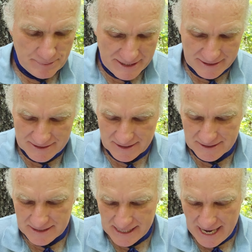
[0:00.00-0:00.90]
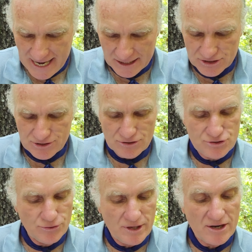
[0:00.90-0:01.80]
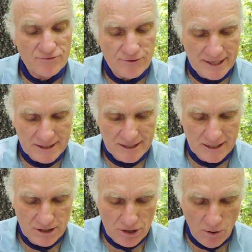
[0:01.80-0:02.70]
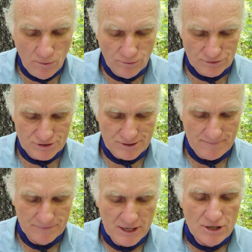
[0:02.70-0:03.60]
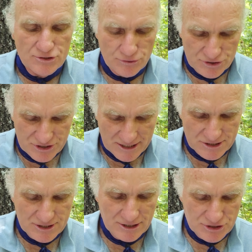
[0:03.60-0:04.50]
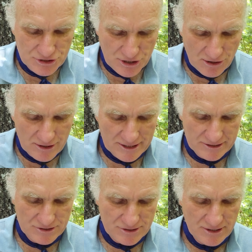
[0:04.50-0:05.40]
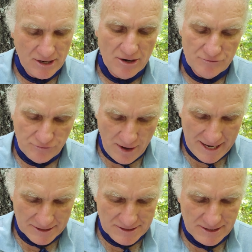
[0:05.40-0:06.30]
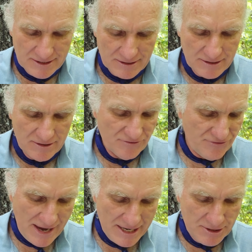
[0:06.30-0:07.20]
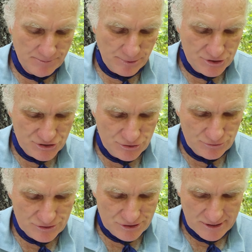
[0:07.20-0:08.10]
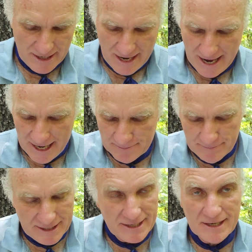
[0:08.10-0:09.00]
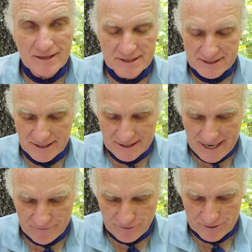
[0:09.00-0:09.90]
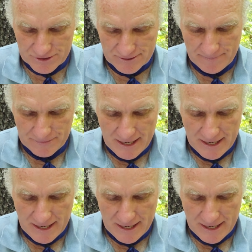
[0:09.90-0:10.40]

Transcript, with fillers: Peace is the answer to conflicting goals, to senseless journeys, frantic vain pursuits, and meaningless endeavors.